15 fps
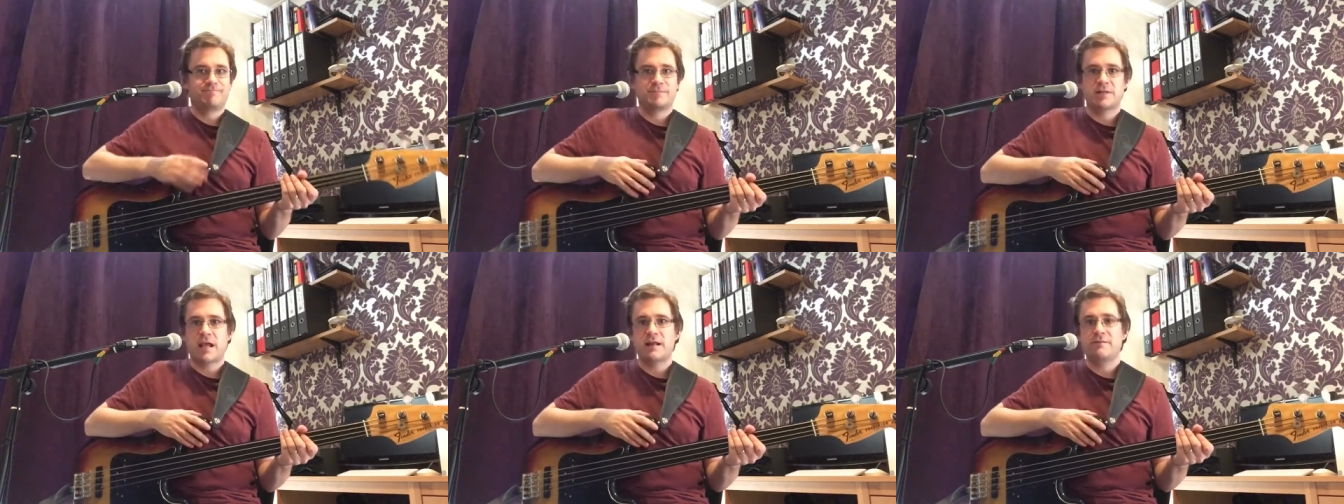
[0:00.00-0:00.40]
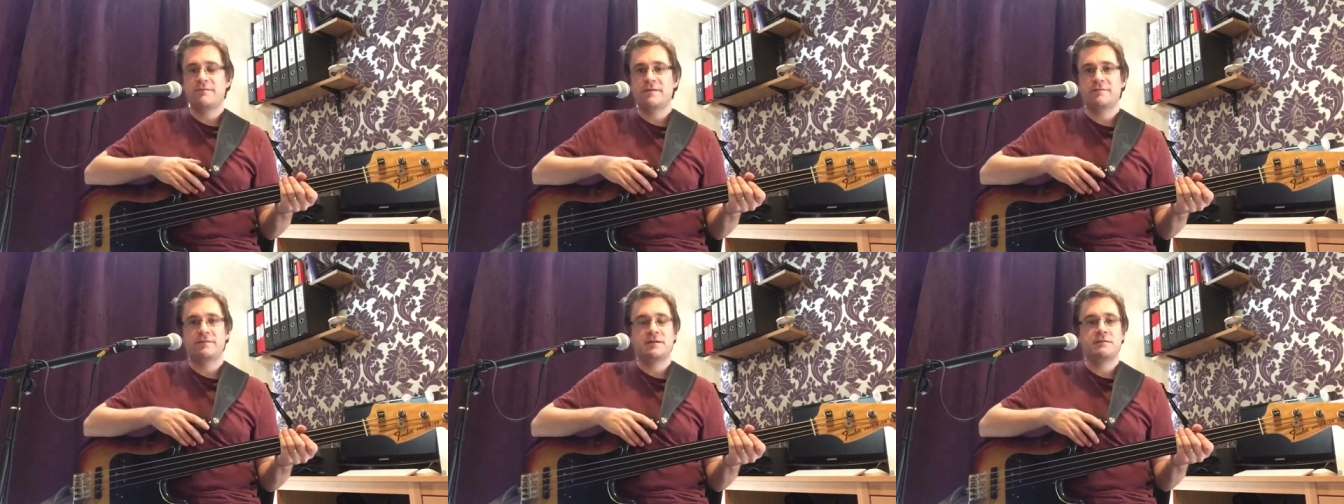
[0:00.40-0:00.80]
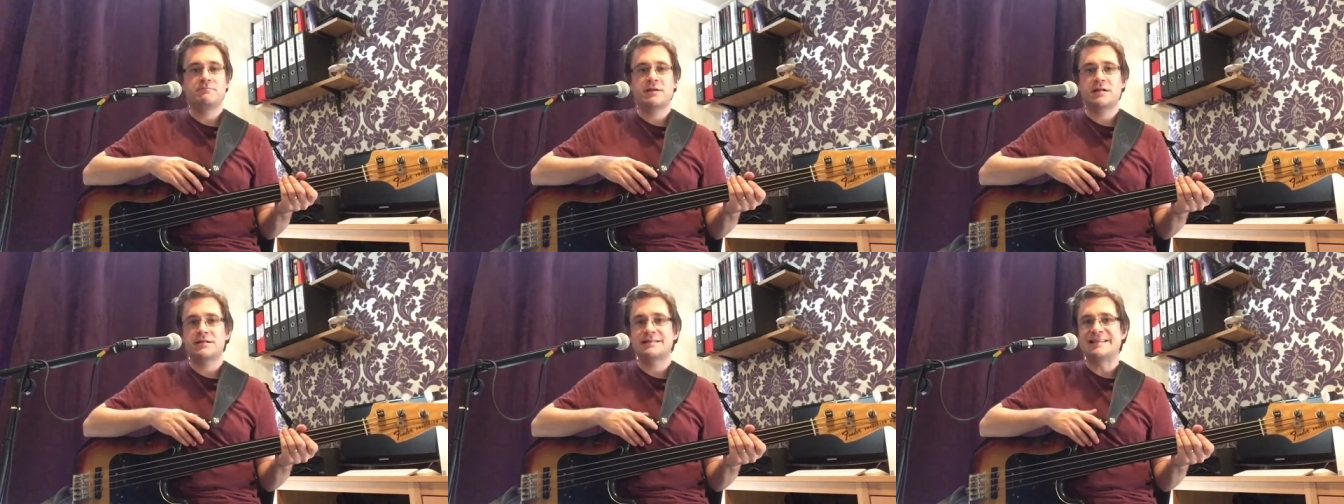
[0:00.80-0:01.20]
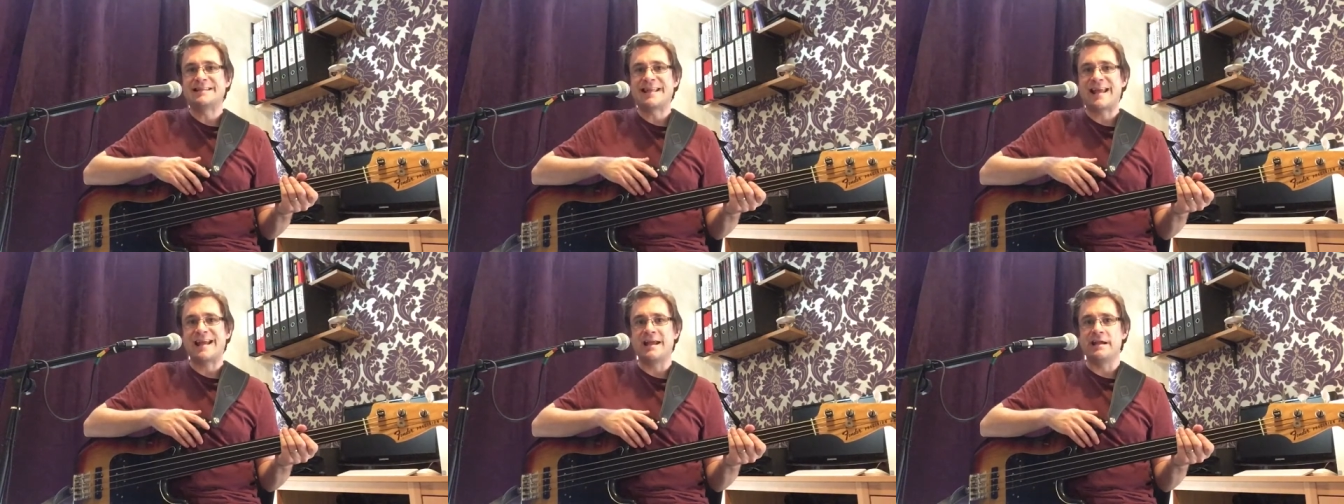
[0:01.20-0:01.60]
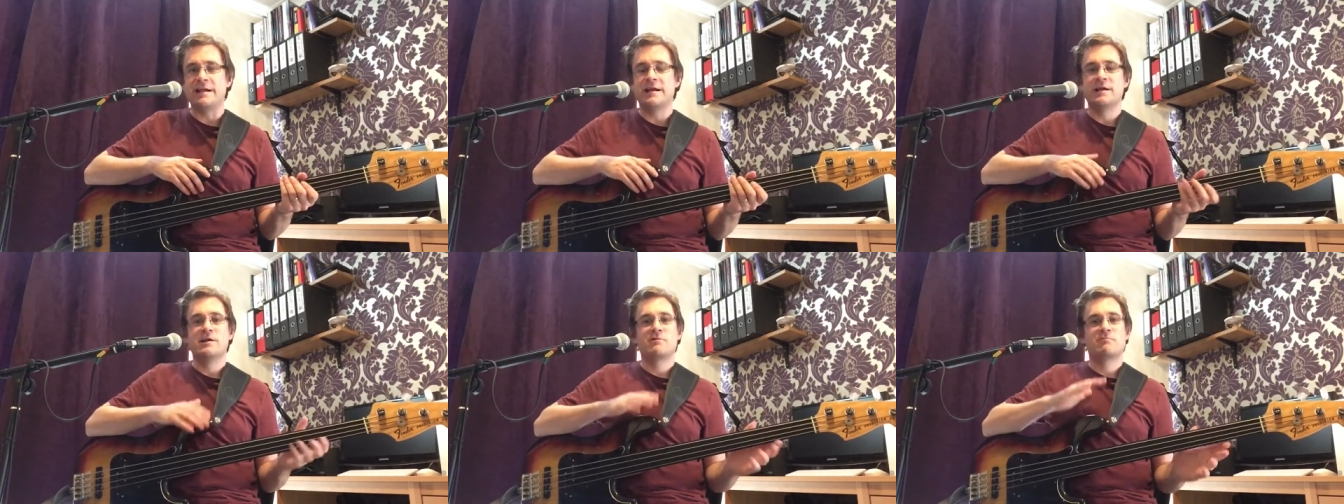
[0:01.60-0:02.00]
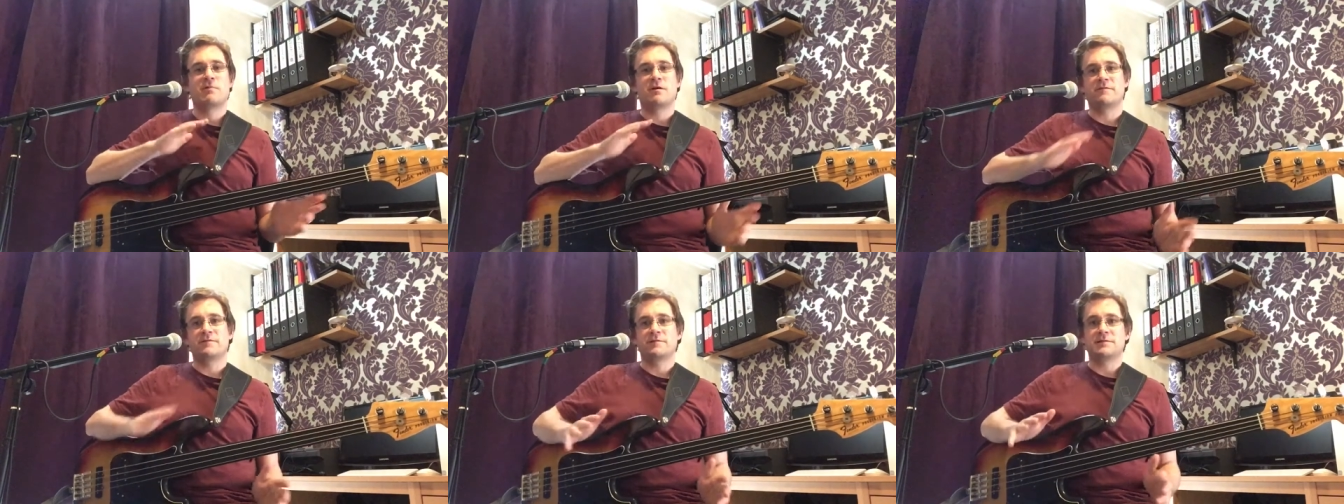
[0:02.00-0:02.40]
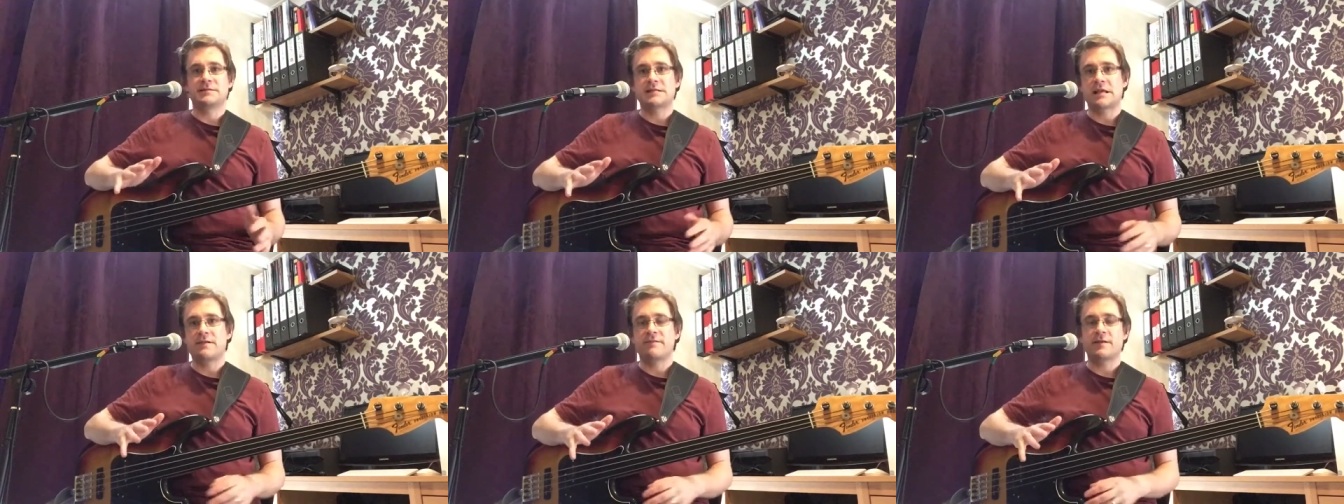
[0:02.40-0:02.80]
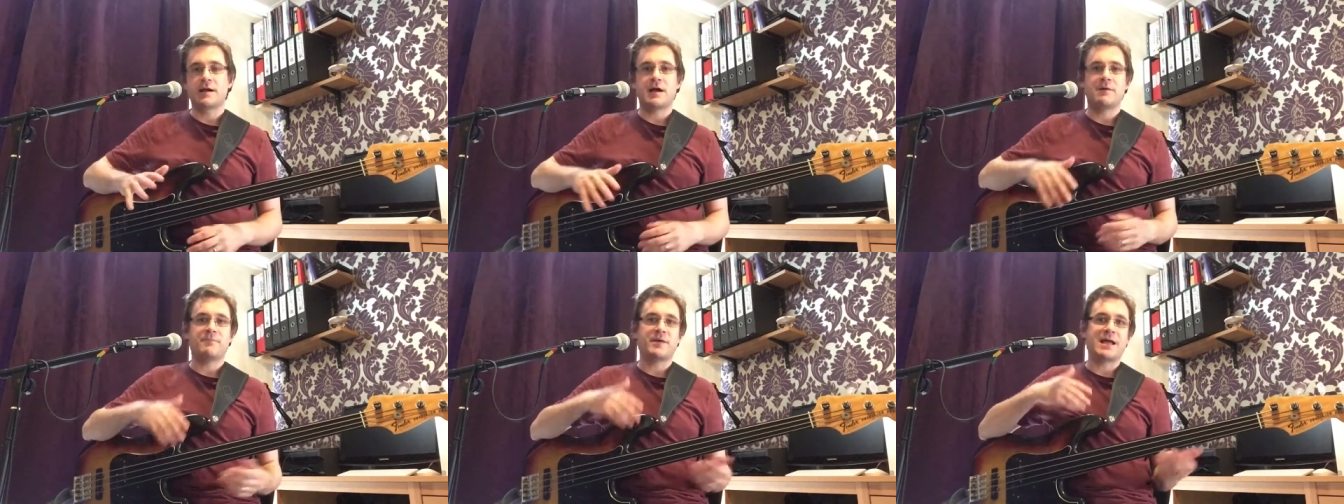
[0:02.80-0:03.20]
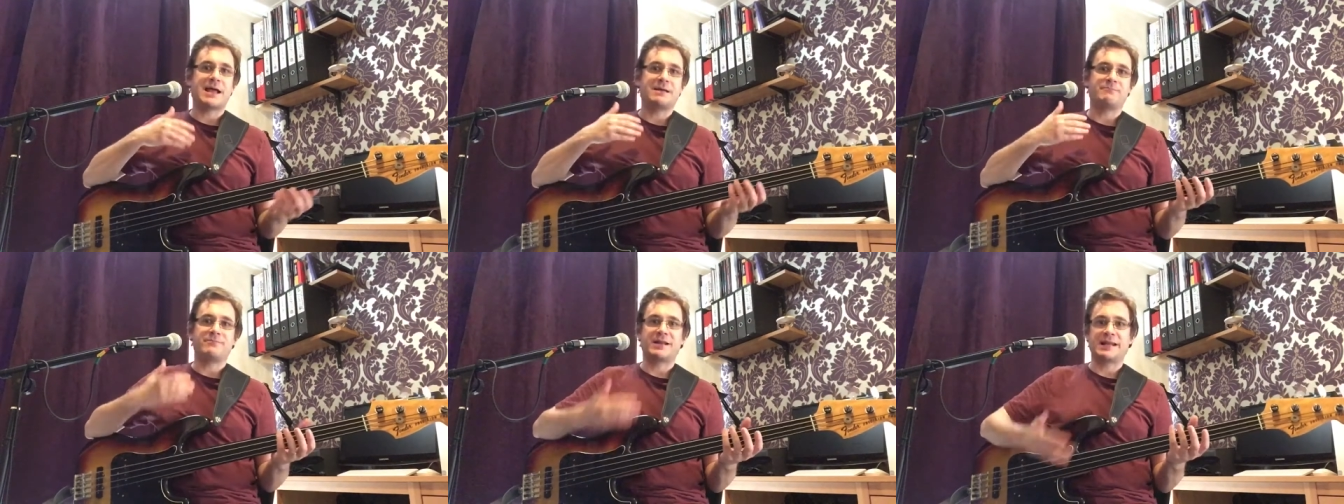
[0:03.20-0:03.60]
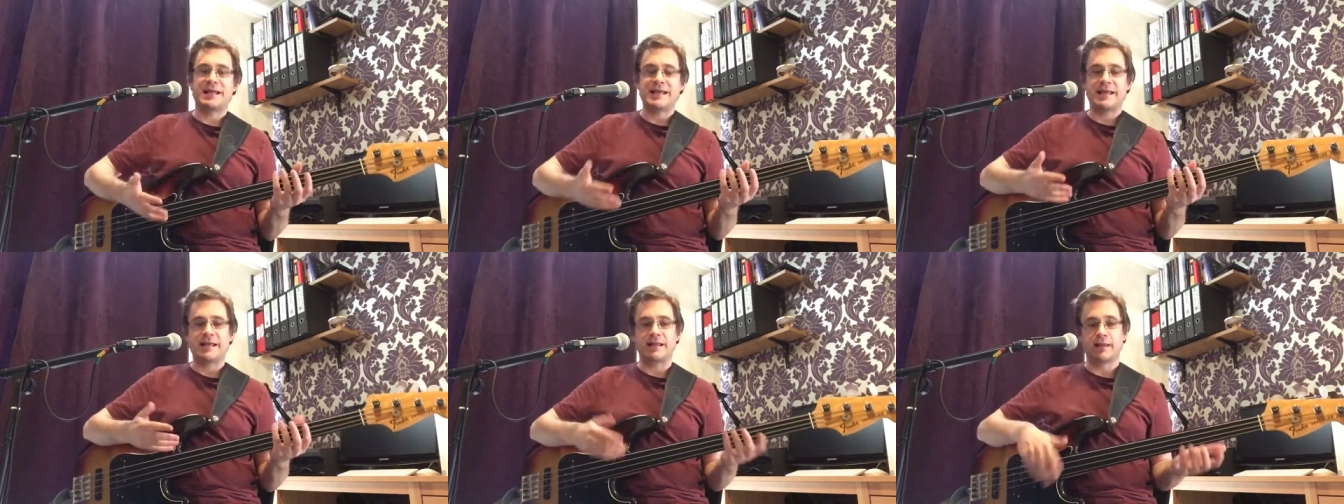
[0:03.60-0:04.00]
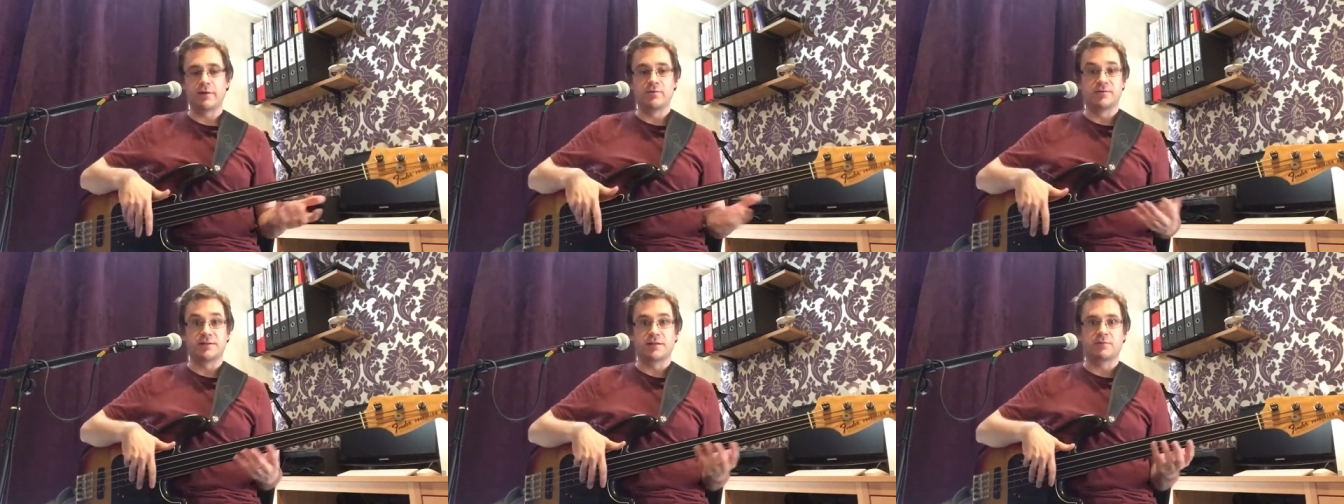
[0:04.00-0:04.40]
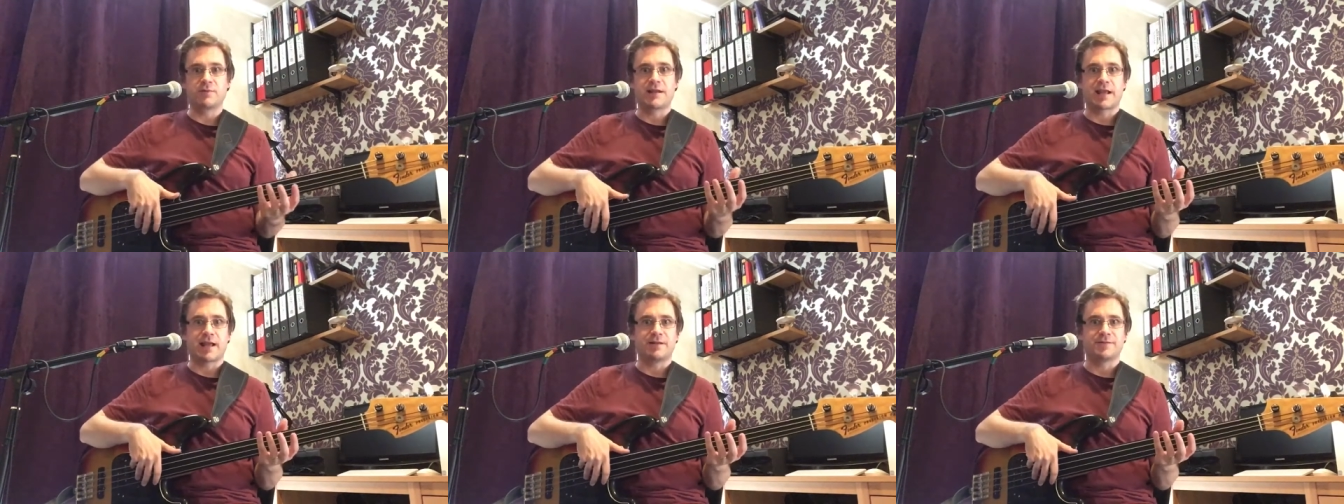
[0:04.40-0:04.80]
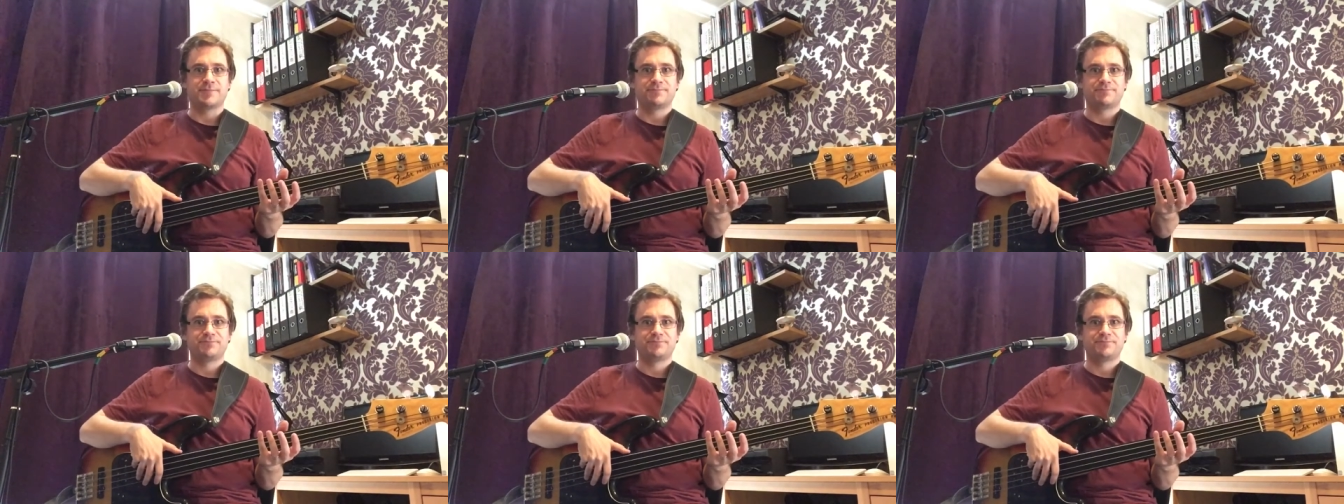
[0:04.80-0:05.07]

10-15 minutes a day rather than saving up and playing loads at the weekend.